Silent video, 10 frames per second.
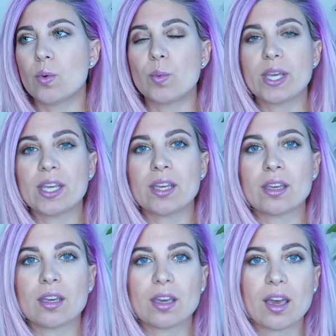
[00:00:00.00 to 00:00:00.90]

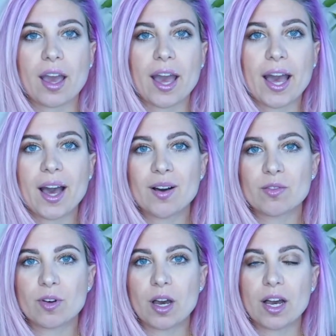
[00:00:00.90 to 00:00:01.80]
we
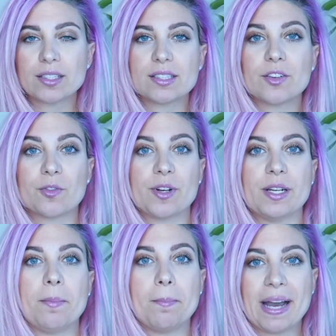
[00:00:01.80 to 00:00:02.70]
have a
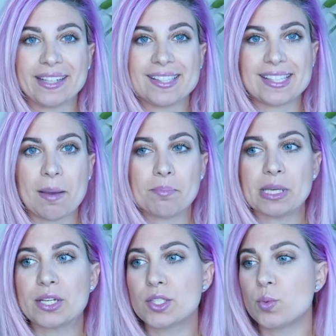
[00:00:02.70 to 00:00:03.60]
different mindset
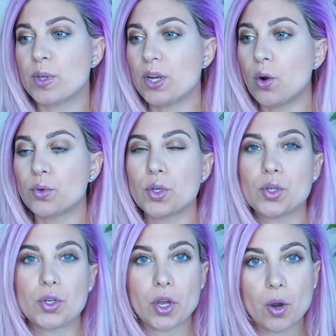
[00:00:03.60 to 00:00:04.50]
because we
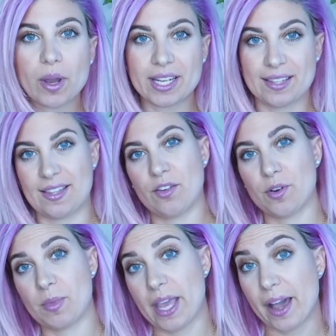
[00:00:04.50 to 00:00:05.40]
don't know anything
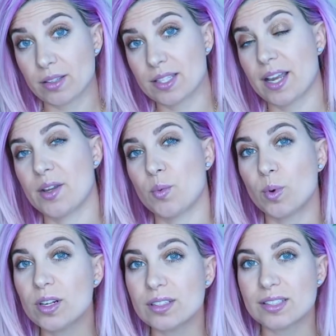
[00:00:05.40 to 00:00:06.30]
from the outside
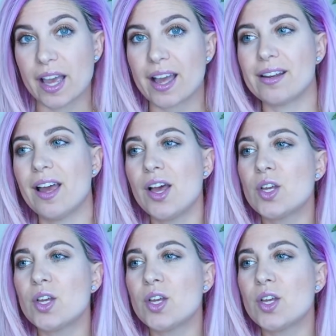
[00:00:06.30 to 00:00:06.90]
world yet.